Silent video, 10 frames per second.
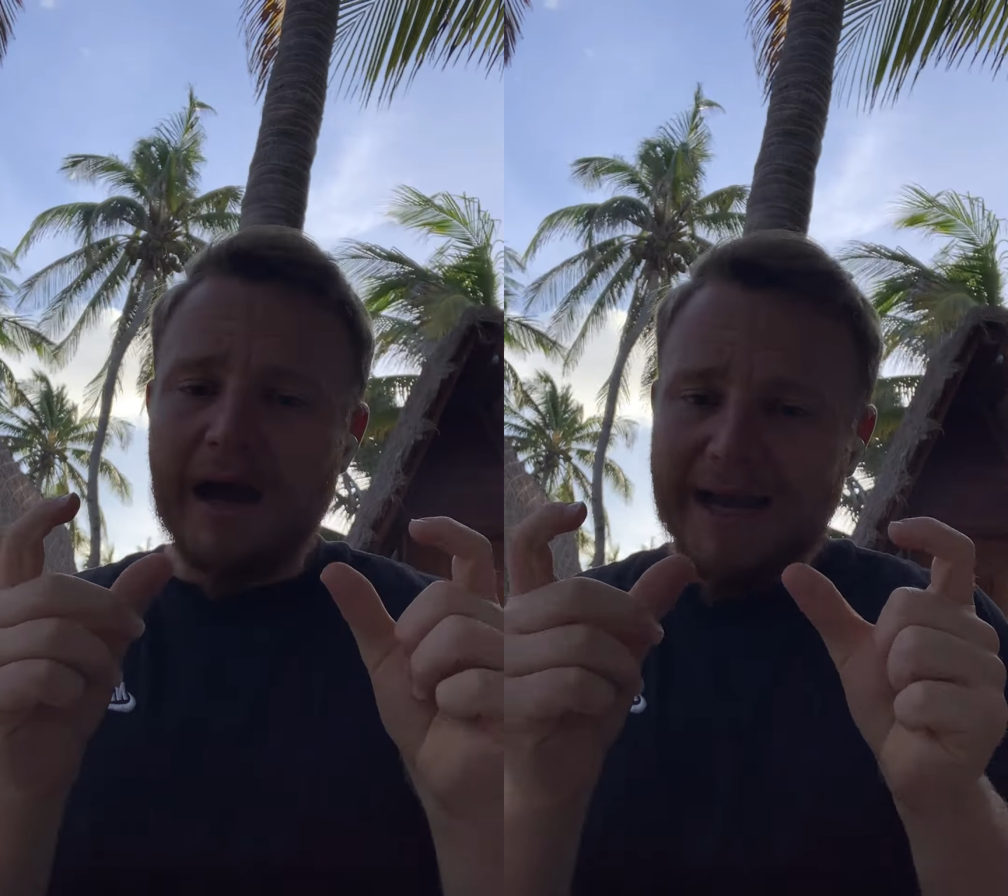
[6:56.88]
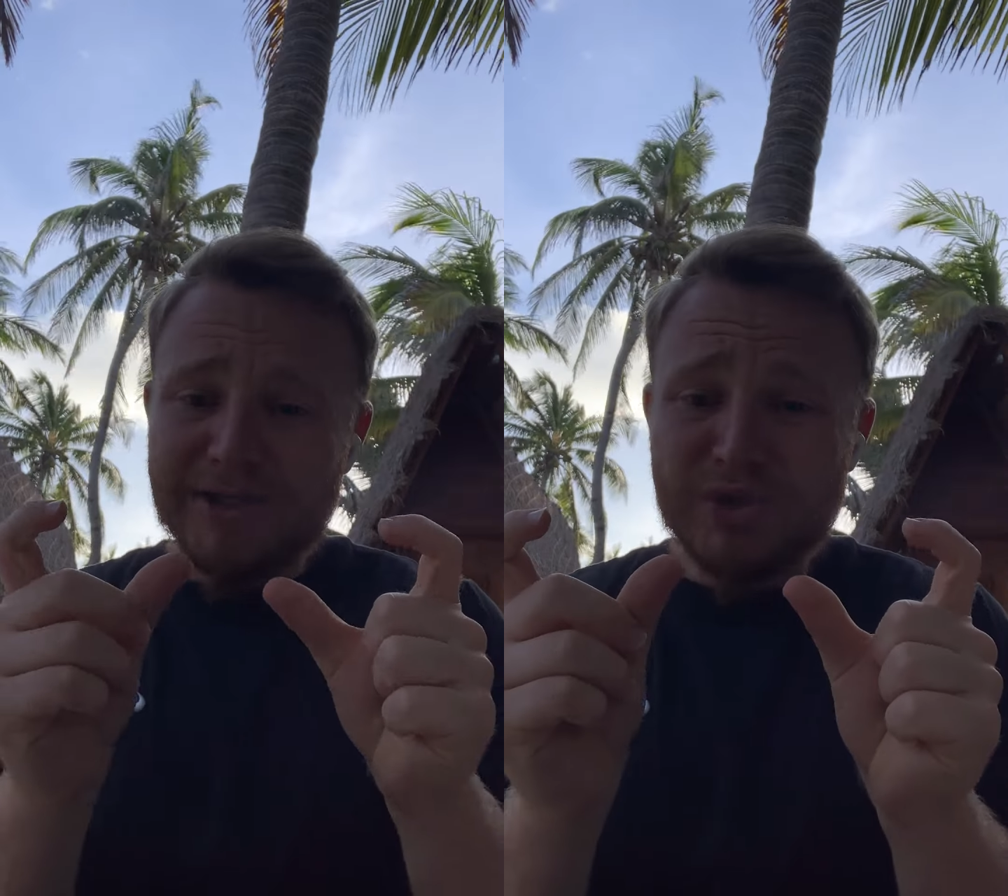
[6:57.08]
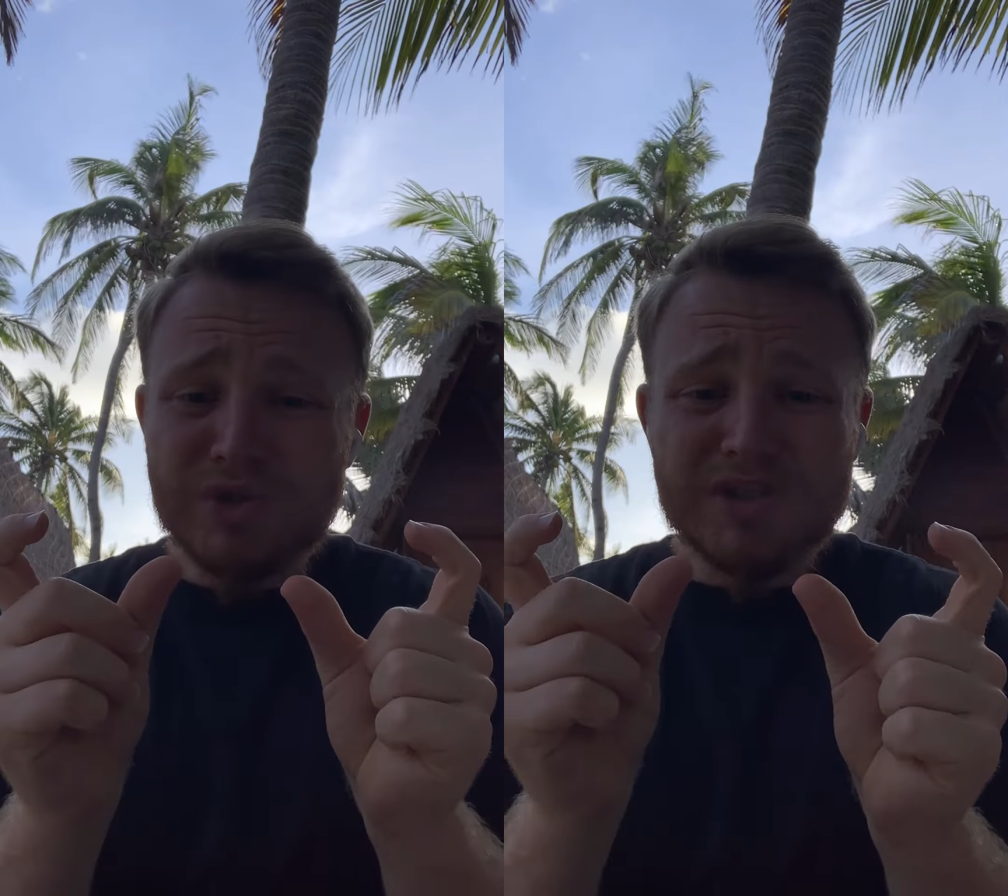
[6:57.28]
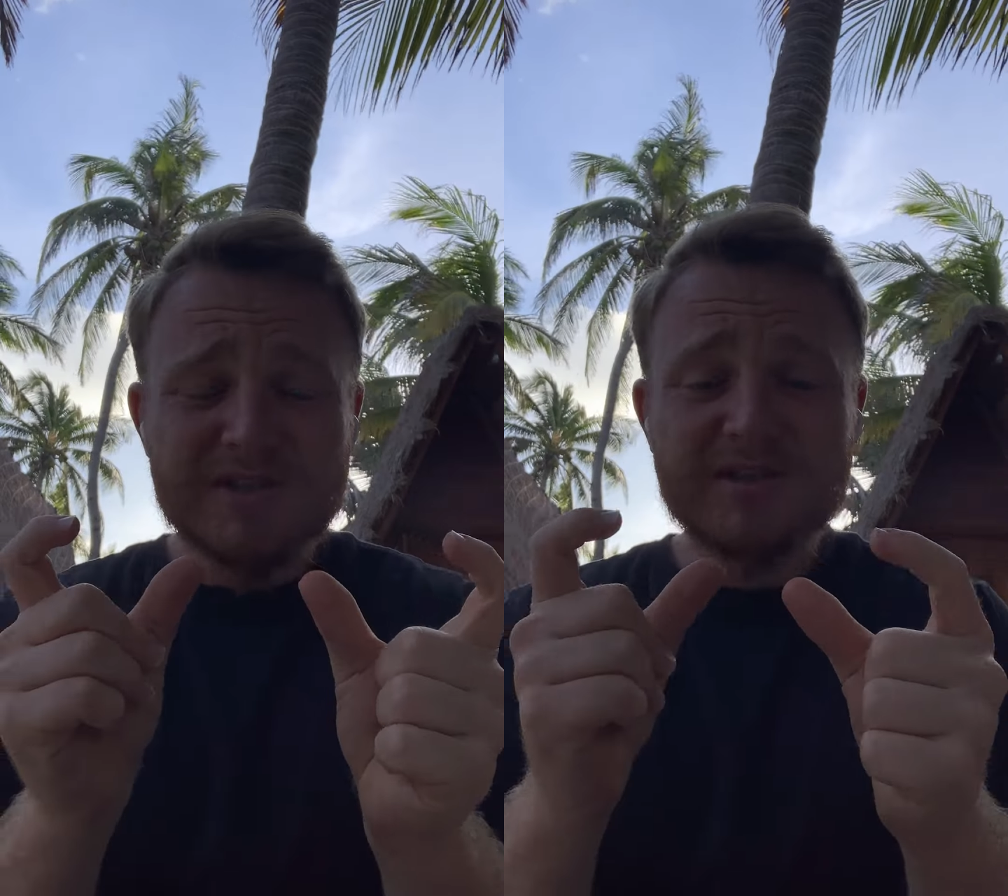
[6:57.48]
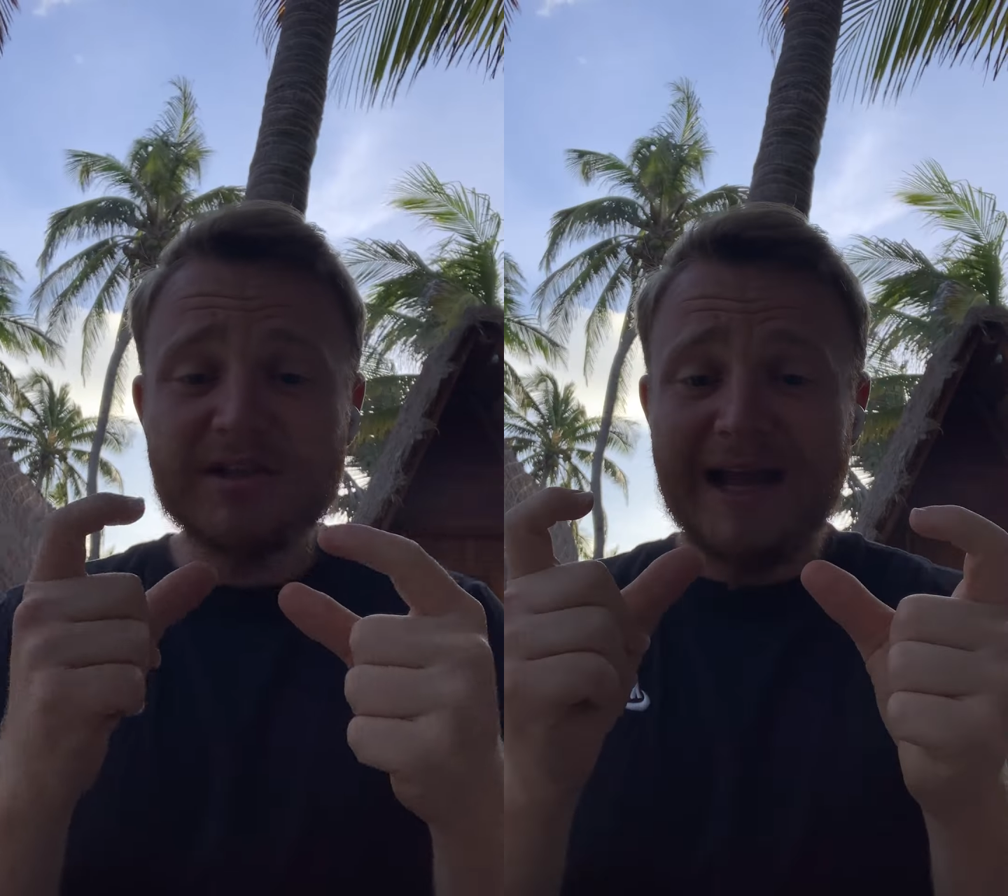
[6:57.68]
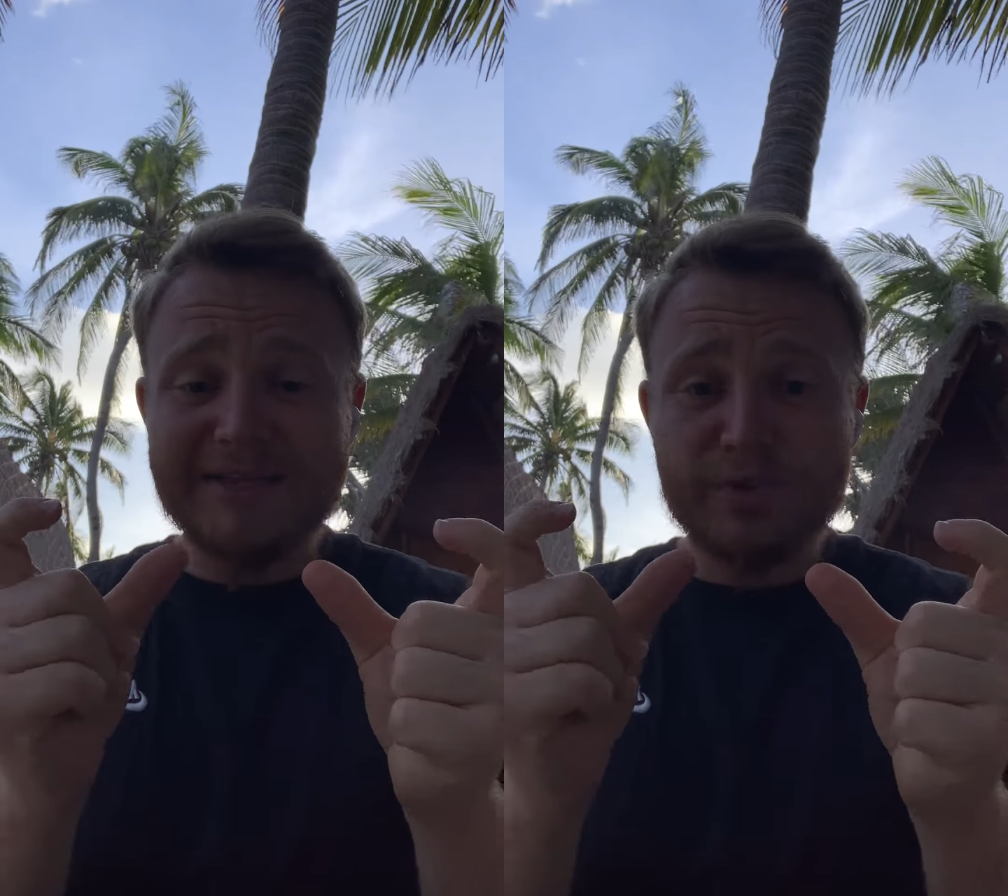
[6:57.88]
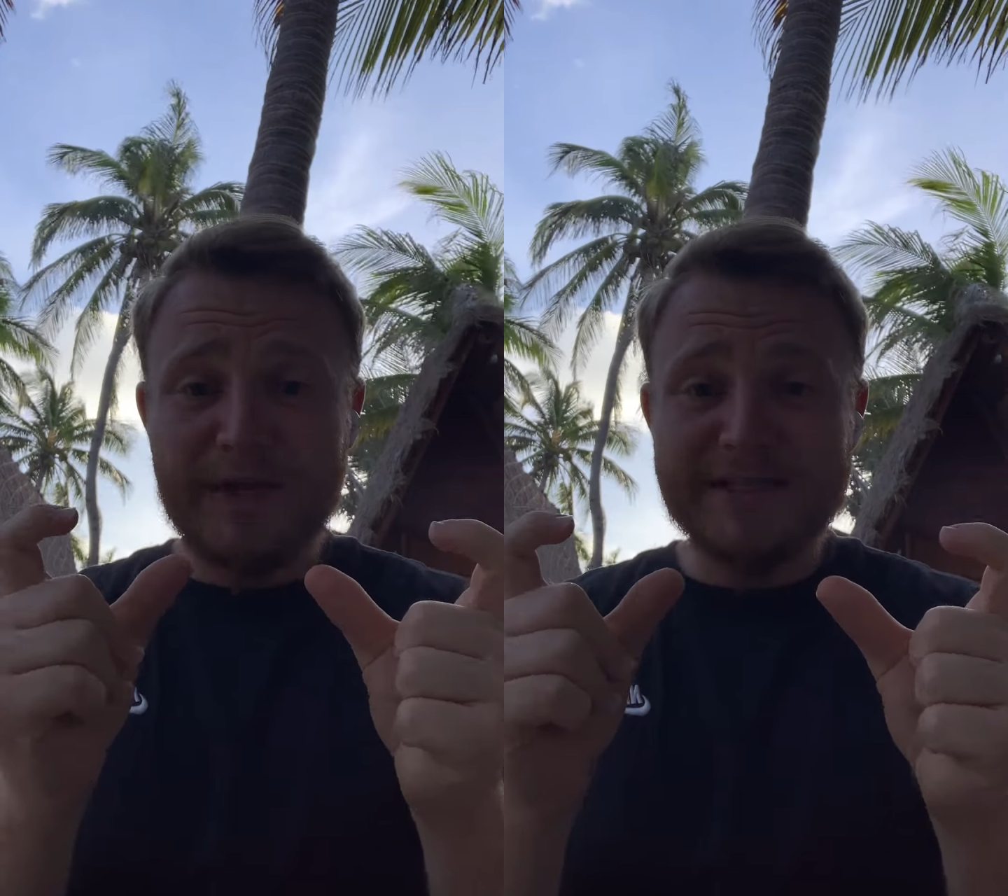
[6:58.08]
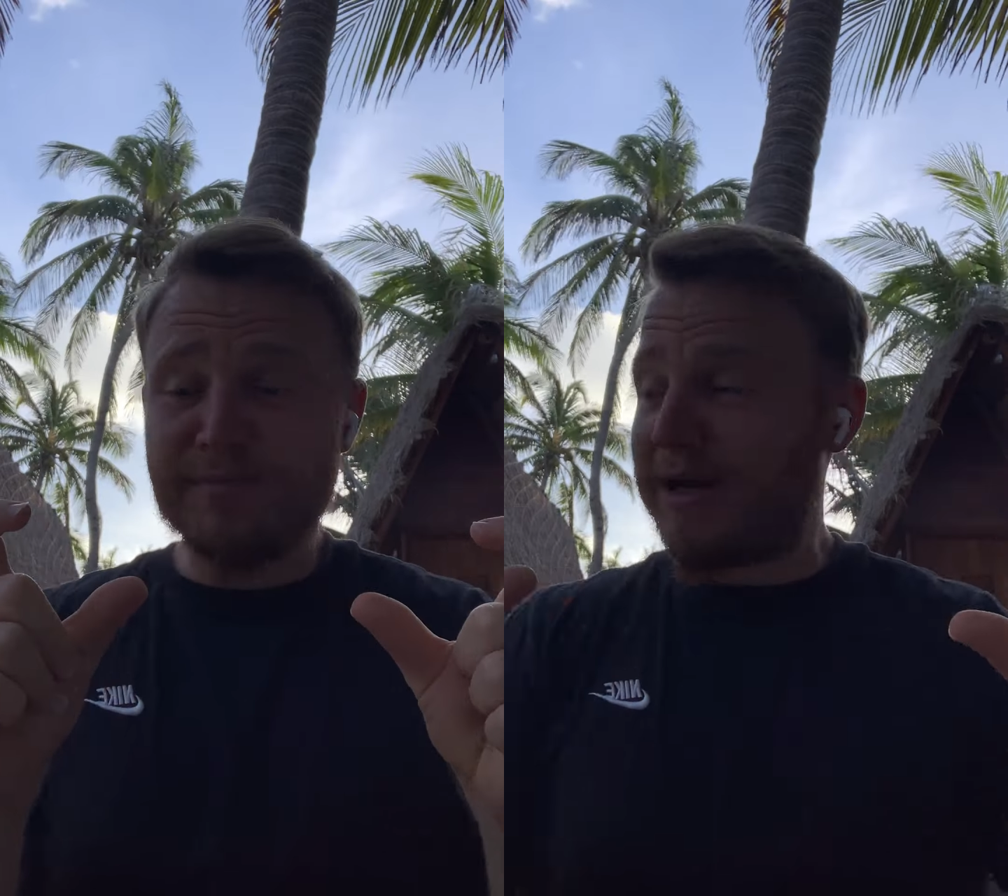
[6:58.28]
I could do slight tweaks,